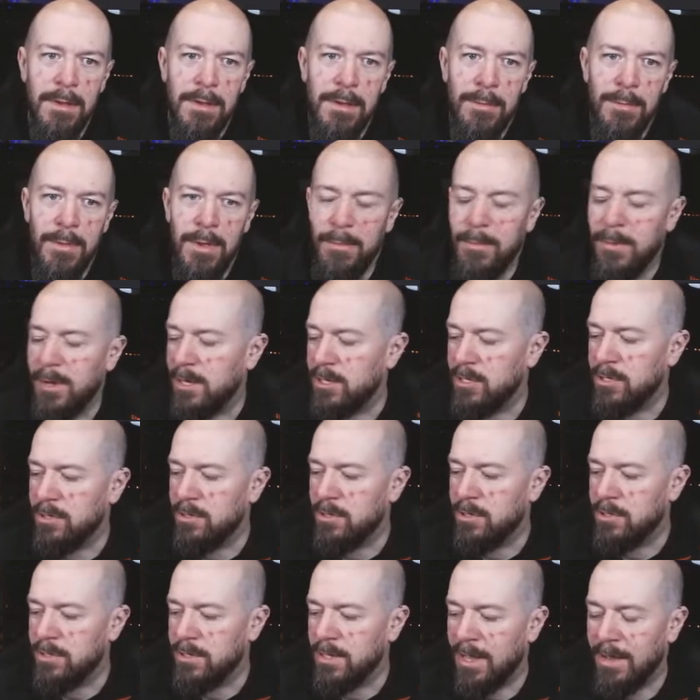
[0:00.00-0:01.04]
Maybe I should
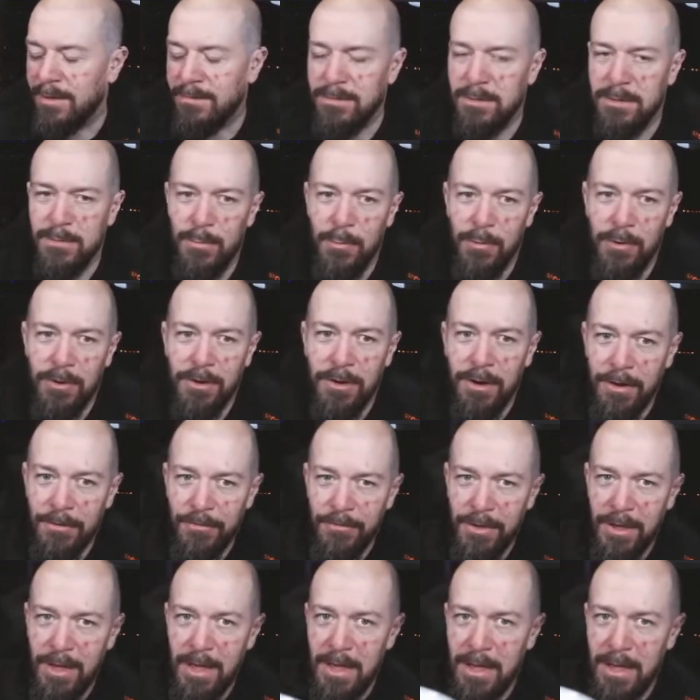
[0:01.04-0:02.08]
just have some more coffee.